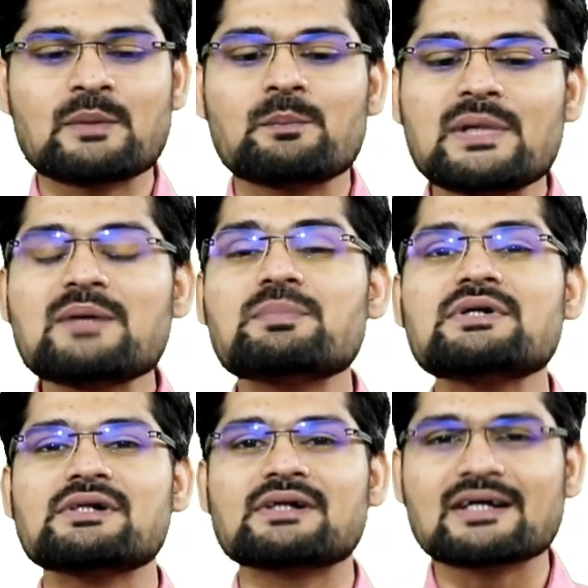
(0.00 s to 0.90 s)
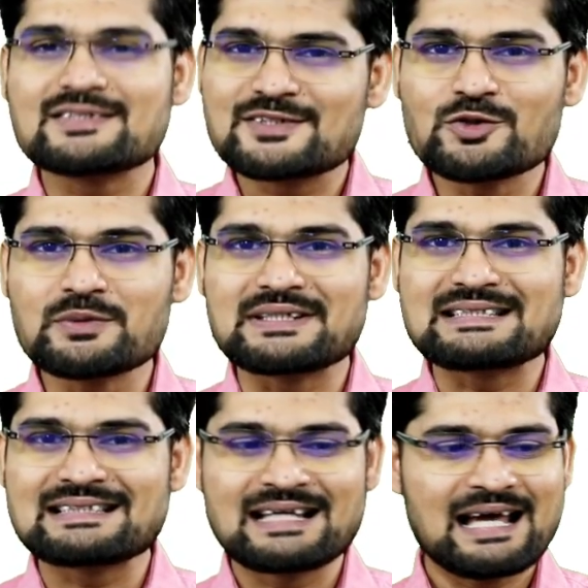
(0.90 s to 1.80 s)
people,
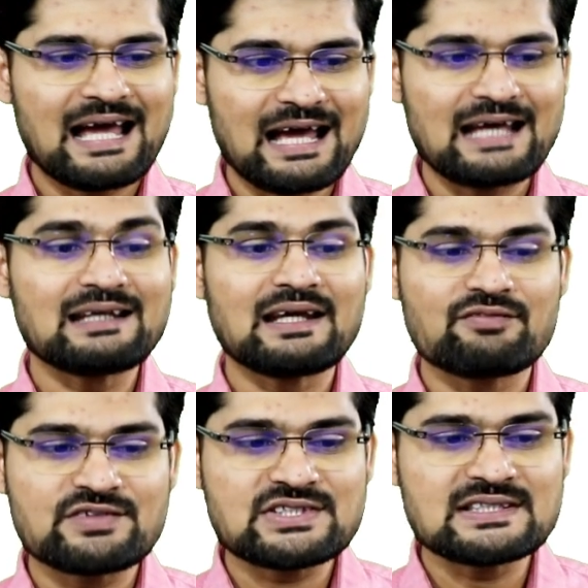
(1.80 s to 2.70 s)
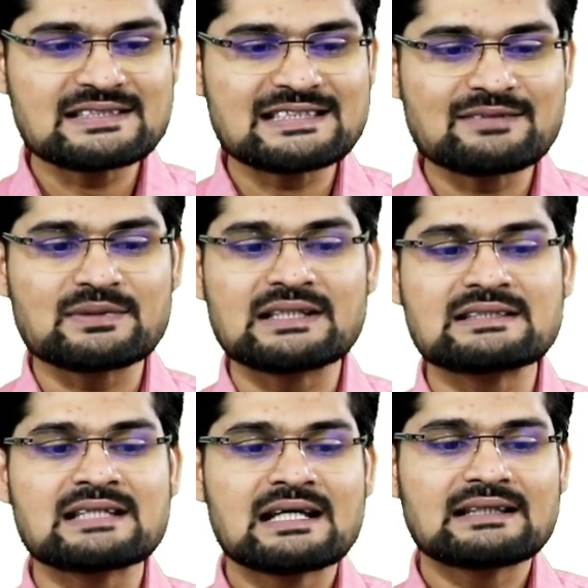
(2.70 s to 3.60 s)
consumers. And efficiency
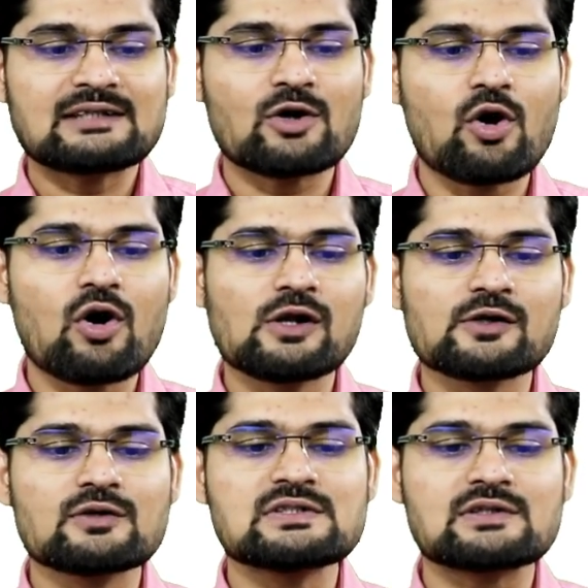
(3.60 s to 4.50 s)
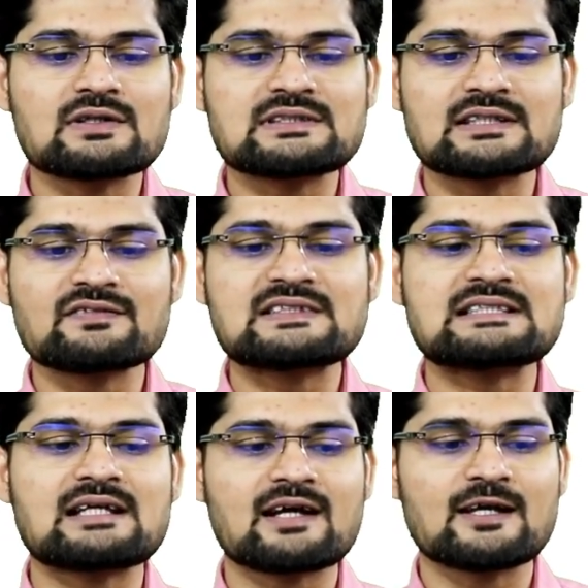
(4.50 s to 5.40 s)
means that all goods or
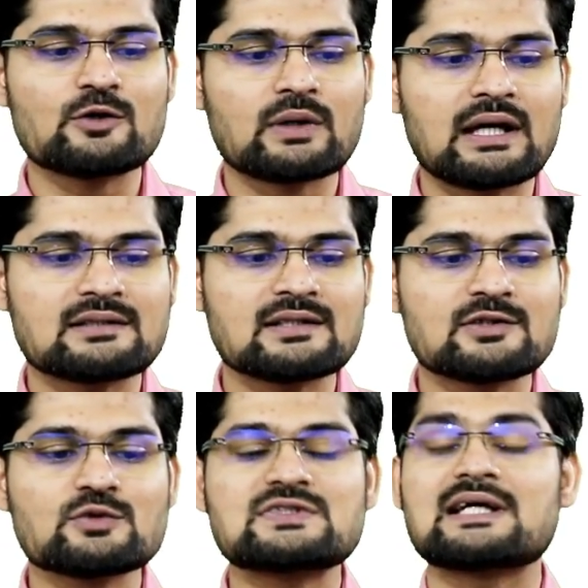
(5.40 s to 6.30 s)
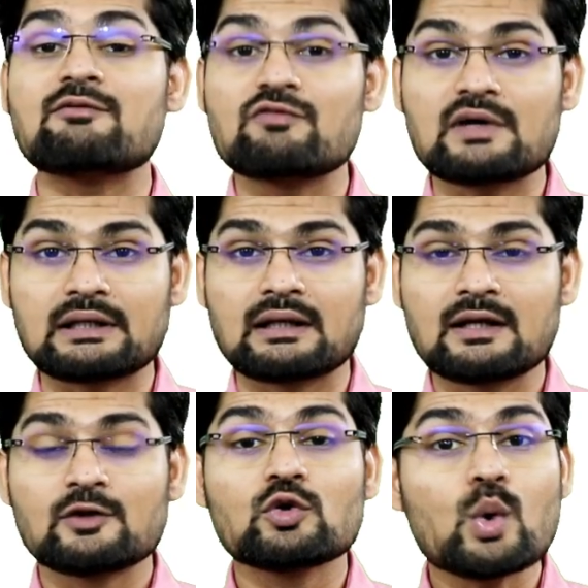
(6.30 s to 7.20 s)
services are allocated to someone.
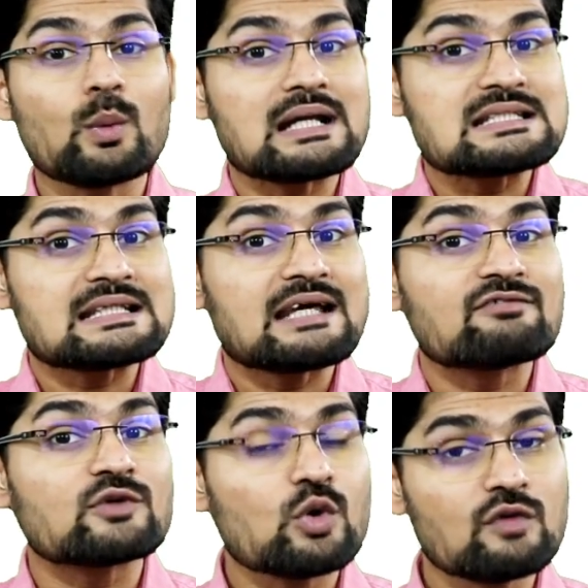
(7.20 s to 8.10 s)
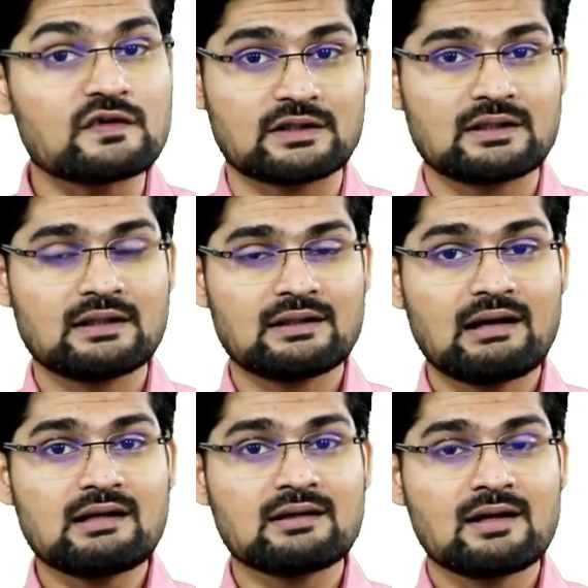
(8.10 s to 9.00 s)
No one is left over
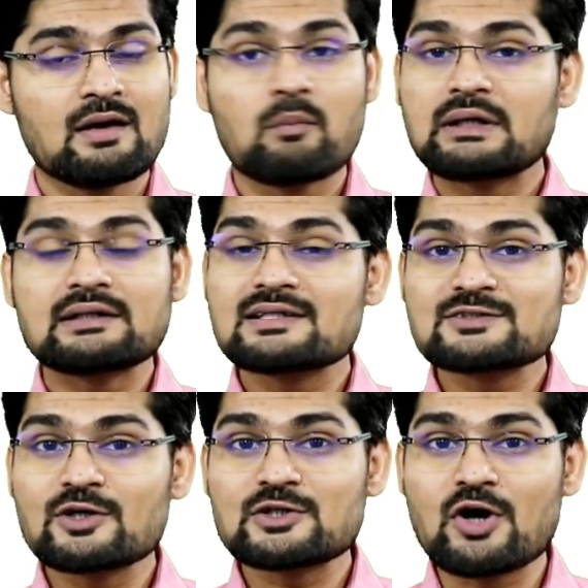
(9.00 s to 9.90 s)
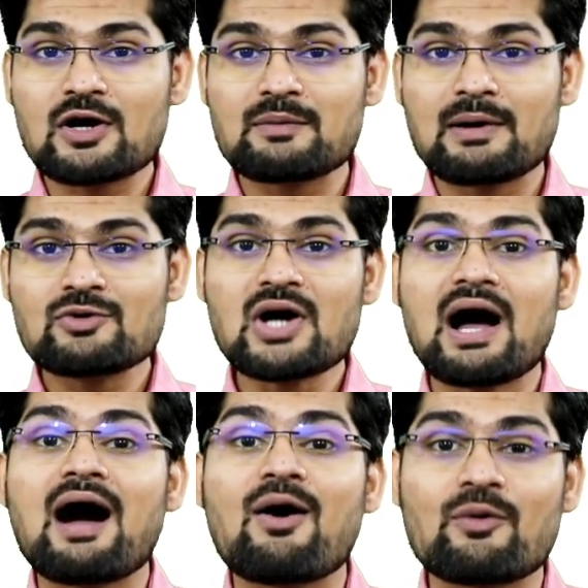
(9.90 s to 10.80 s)
right? But it does not talk about
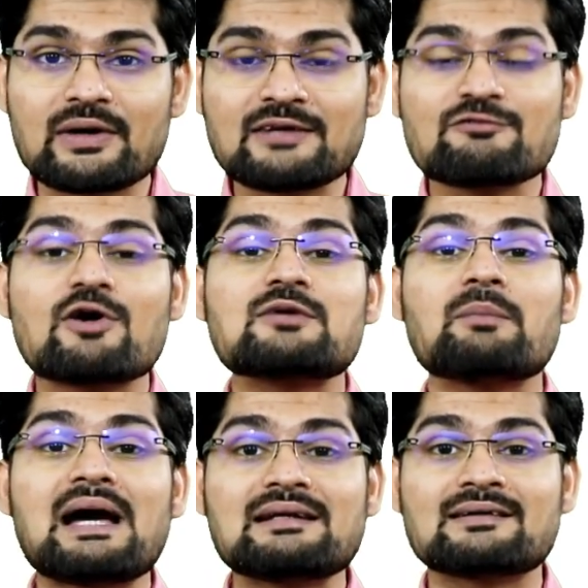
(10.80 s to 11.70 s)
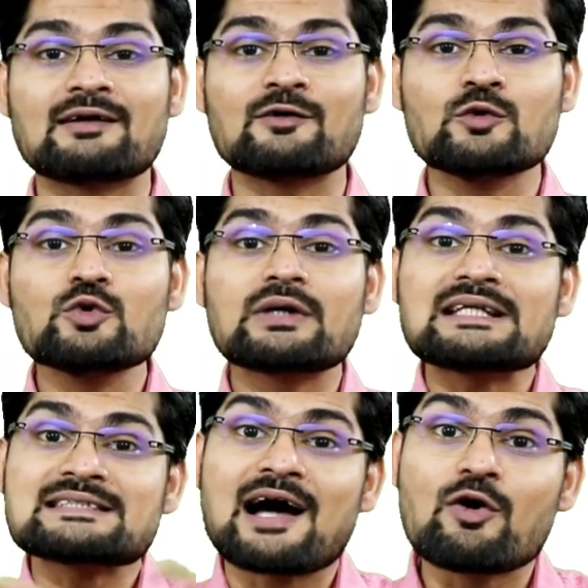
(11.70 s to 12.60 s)
how, in what manner, who
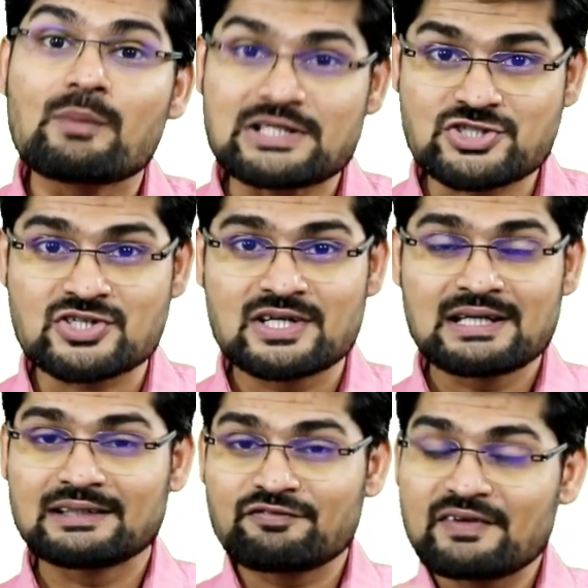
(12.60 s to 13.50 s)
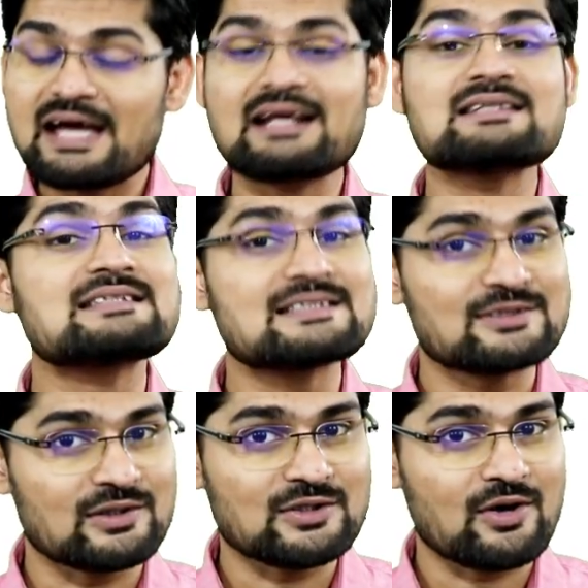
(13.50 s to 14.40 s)
gets how much. The fairness is
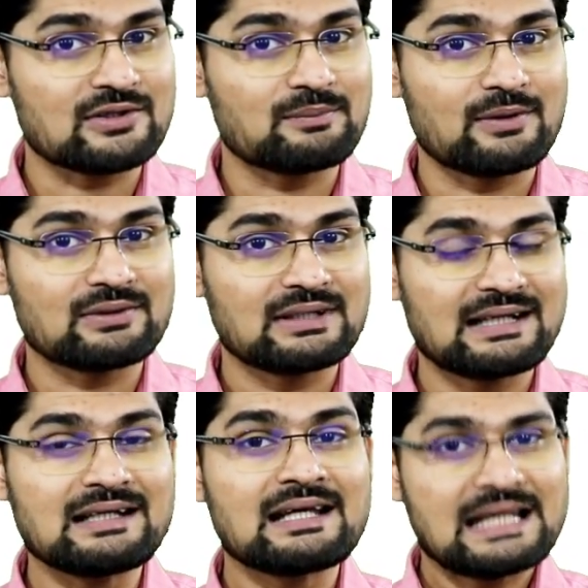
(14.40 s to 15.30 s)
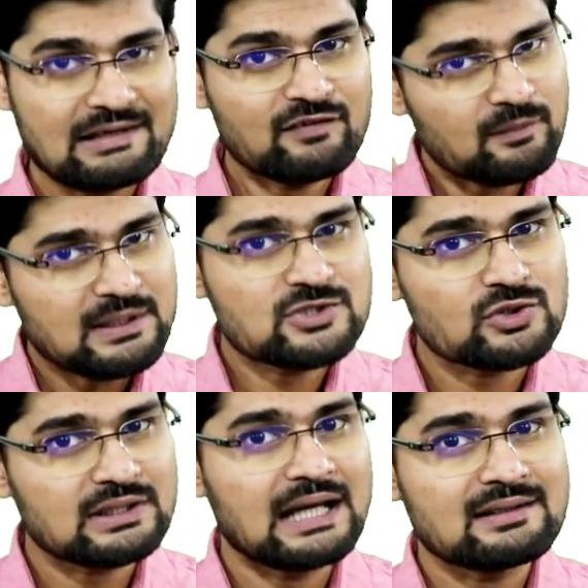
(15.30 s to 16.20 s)
not talked about, right? Everybody
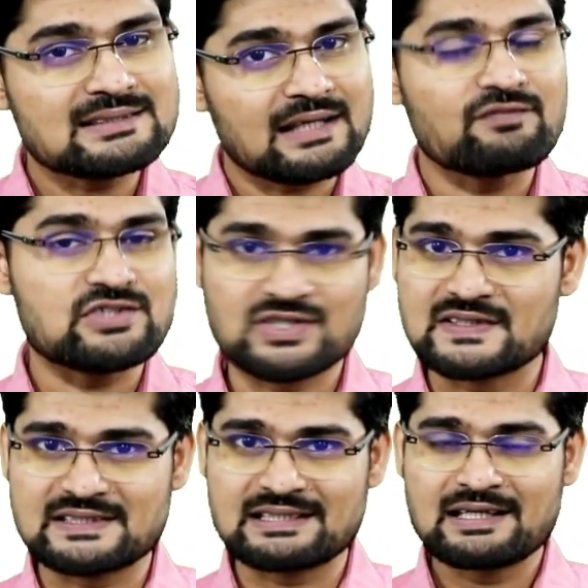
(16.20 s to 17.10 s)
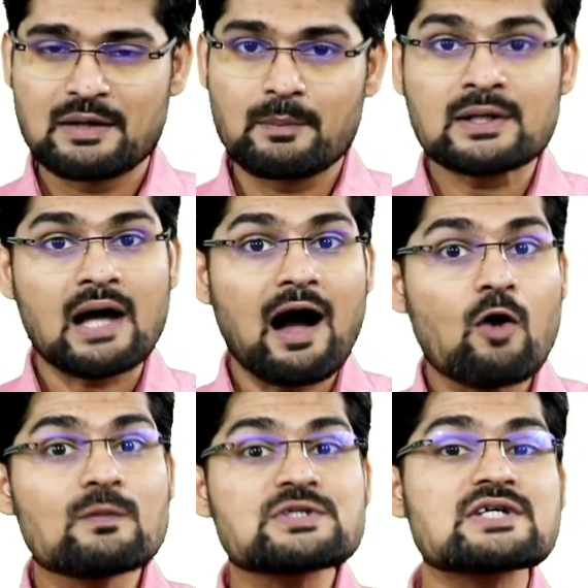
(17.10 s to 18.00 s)
should get is efficiency. But
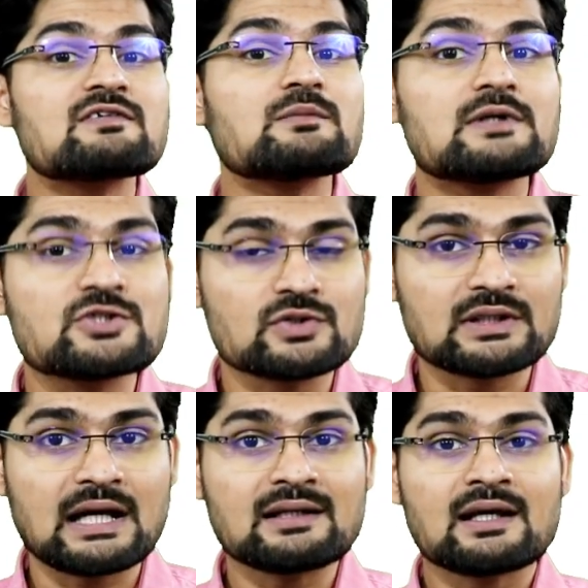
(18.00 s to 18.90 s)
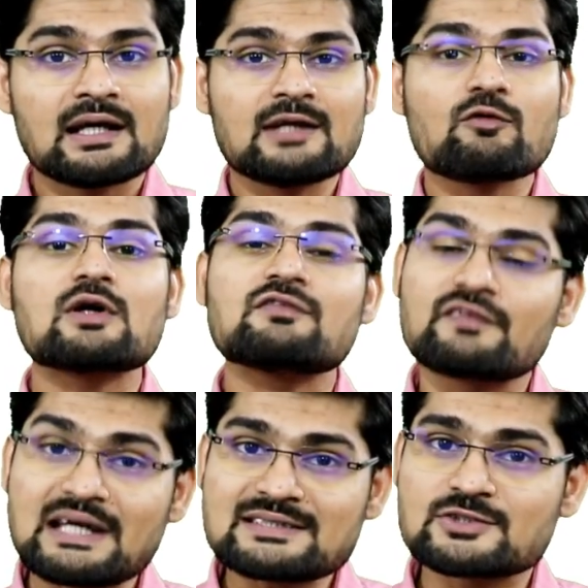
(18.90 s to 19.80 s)
how much everybody should get, in what
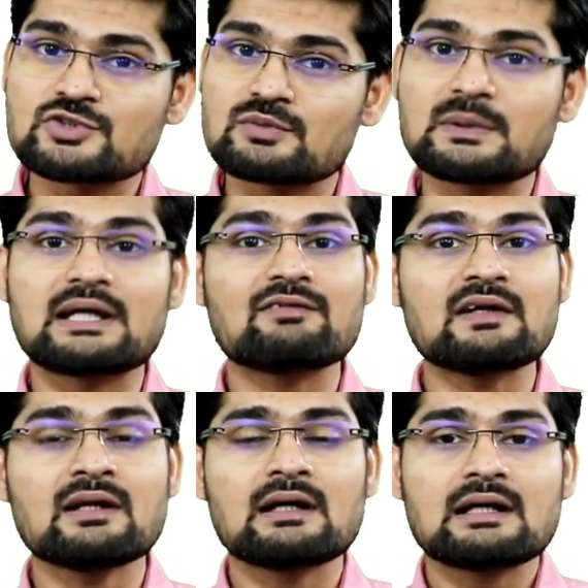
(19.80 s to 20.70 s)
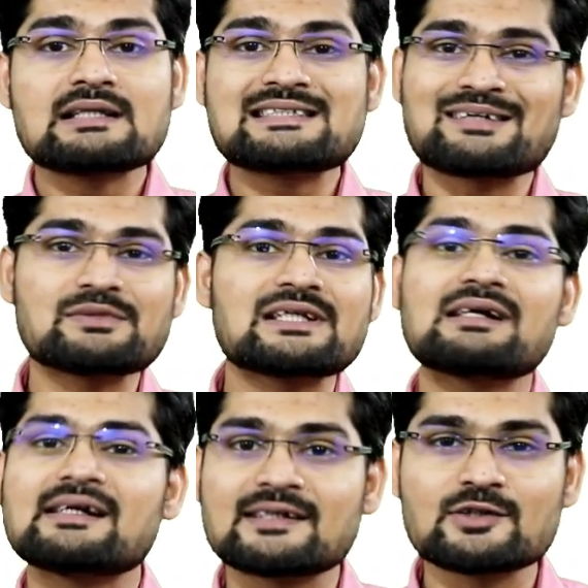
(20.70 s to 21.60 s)
ways it should be given, is something
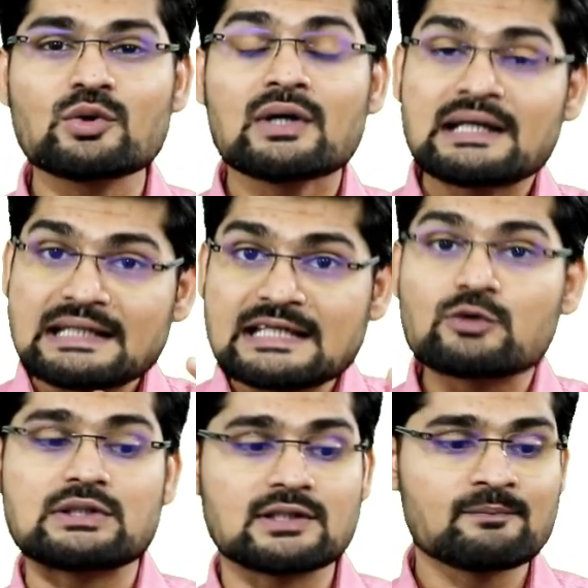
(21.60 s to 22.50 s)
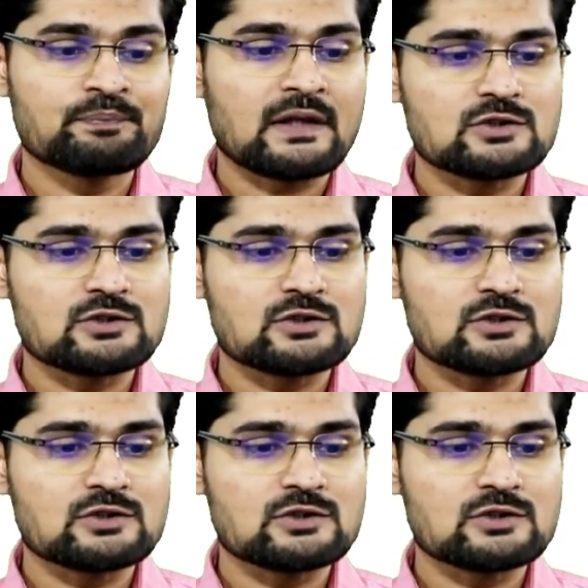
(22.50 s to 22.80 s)
related to equity.